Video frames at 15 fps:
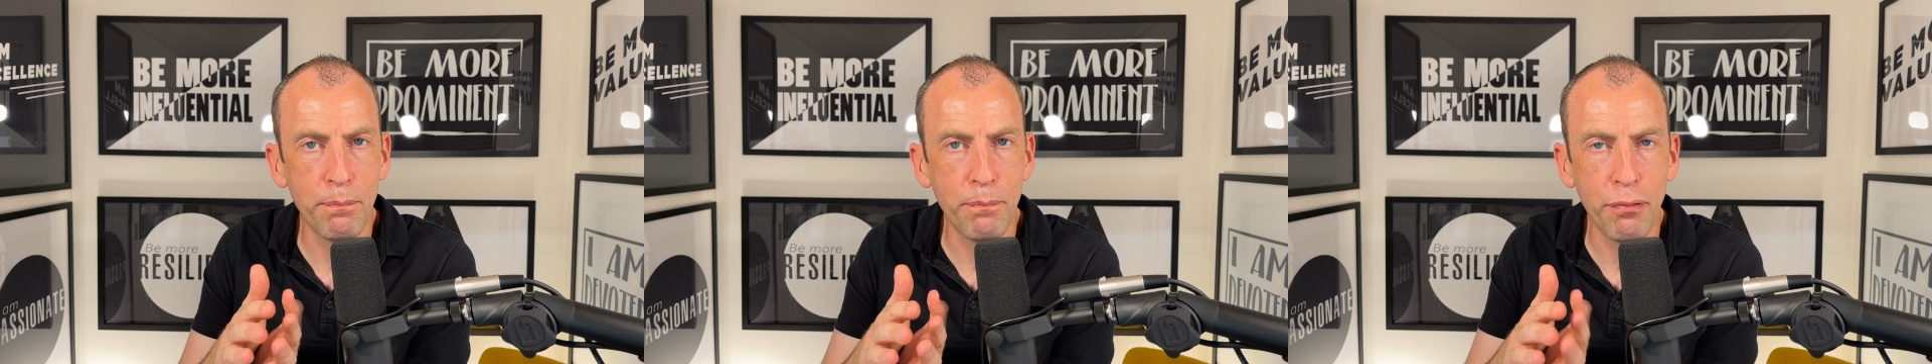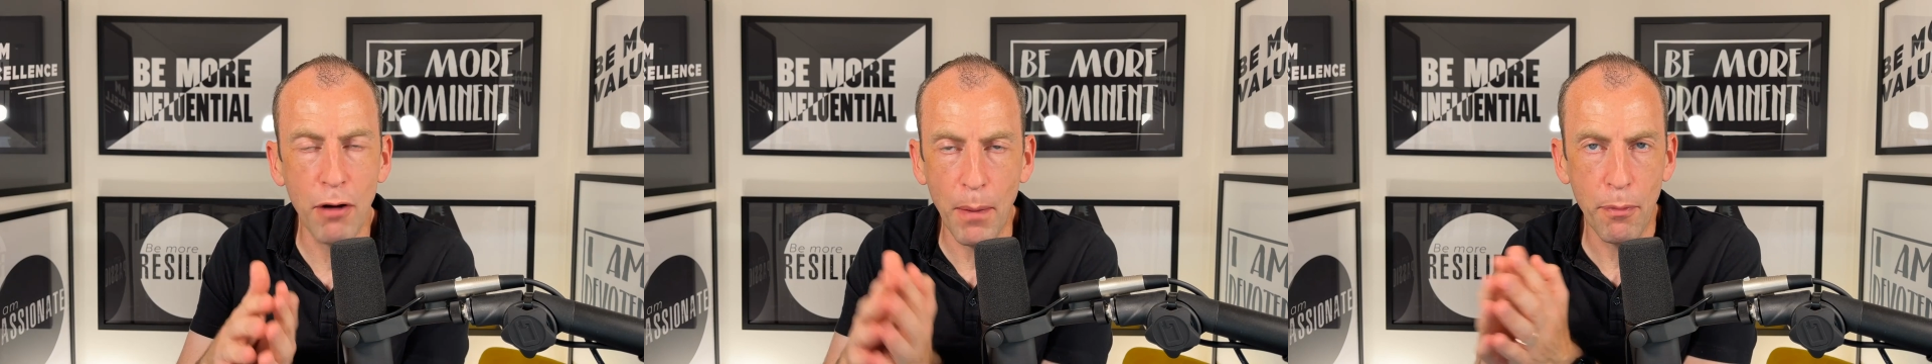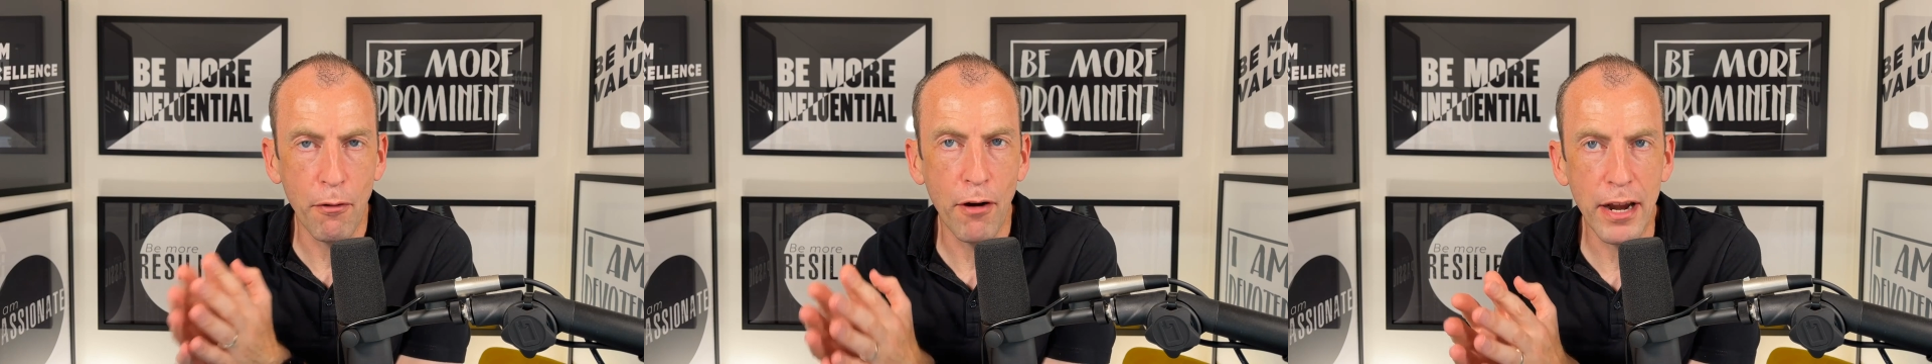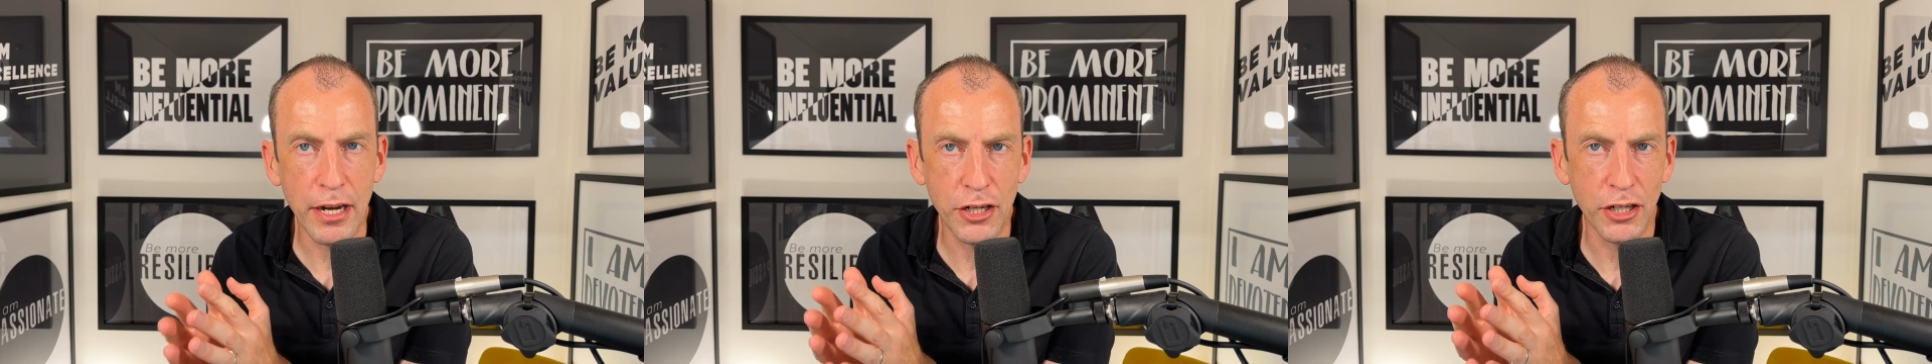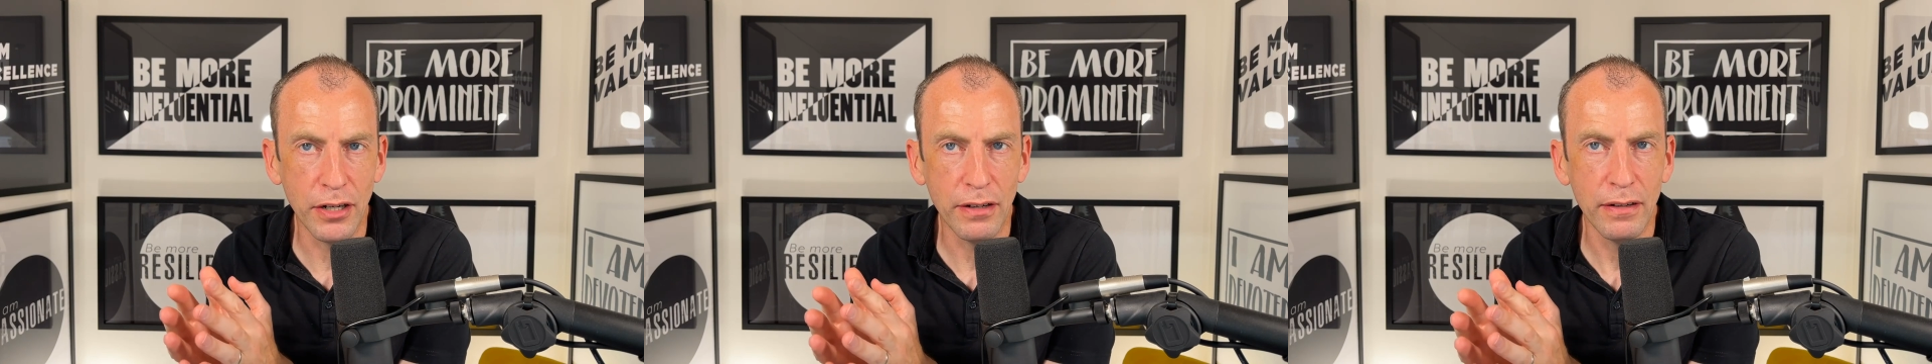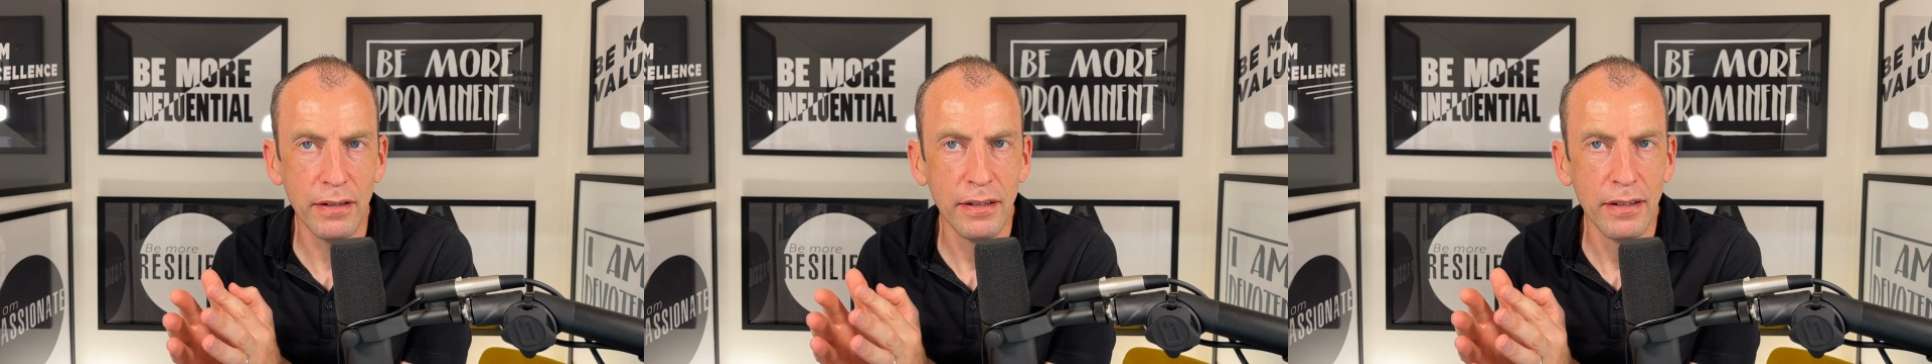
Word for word: preparation.